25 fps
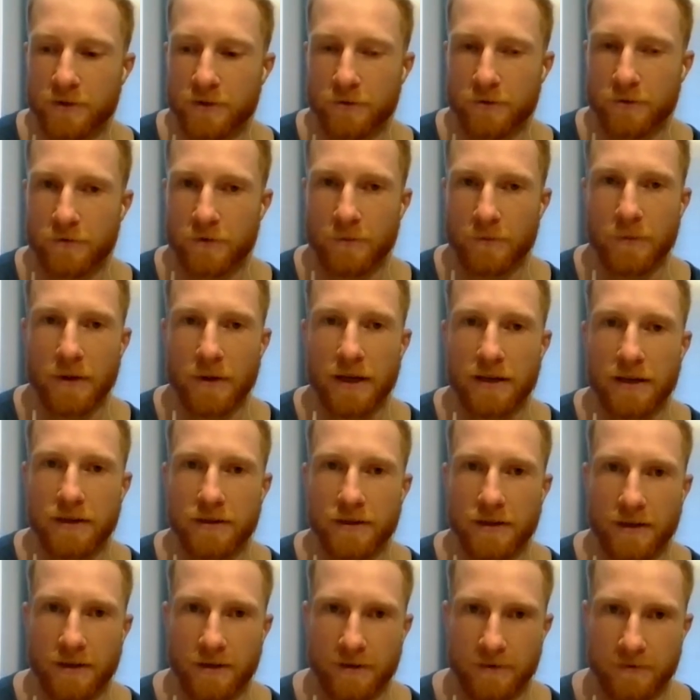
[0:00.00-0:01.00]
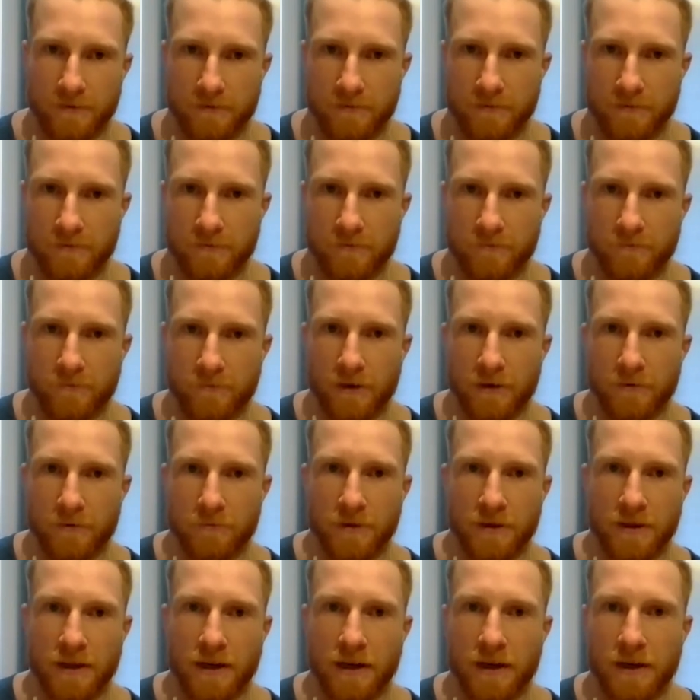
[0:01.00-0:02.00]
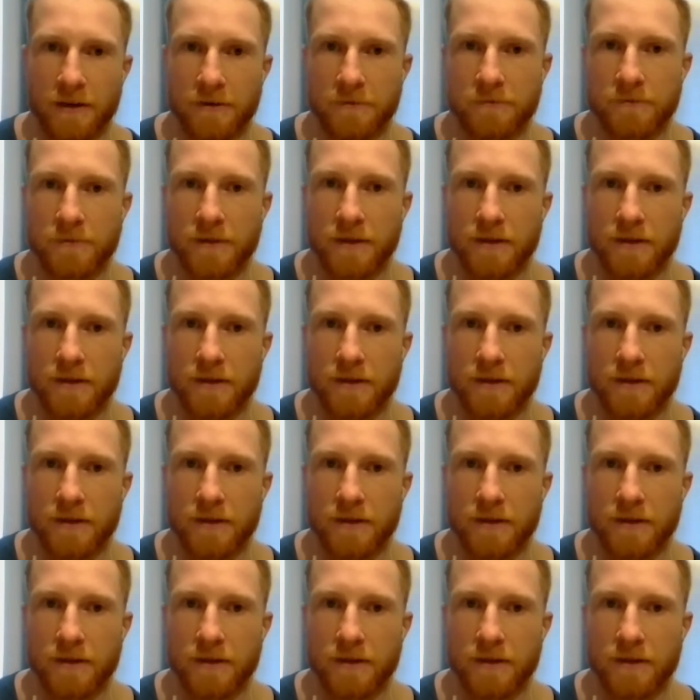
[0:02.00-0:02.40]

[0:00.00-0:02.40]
to for me and run with that,